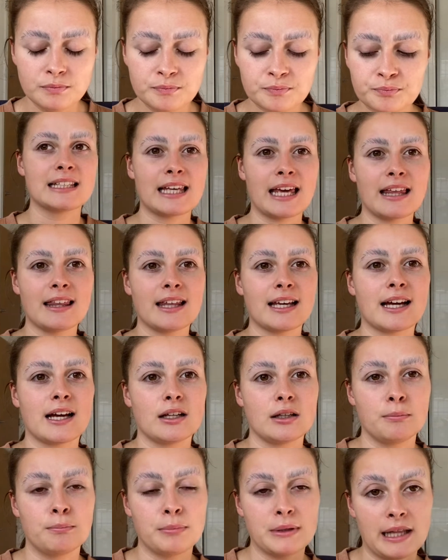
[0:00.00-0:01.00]
get like a
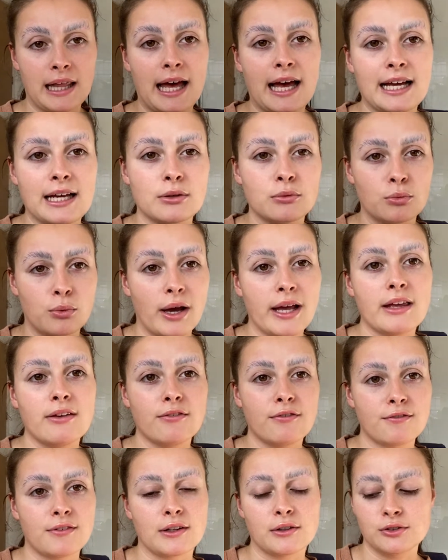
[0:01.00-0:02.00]
black and white
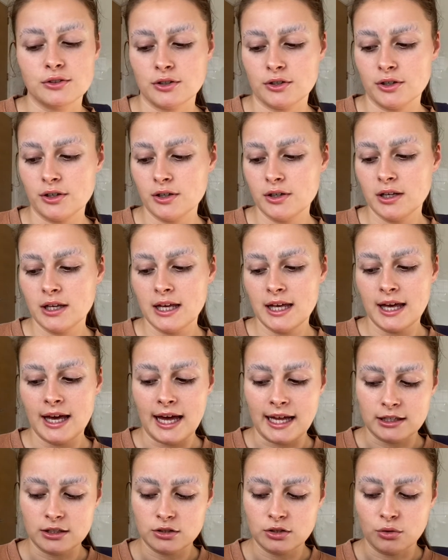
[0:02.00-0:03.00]
filter, and to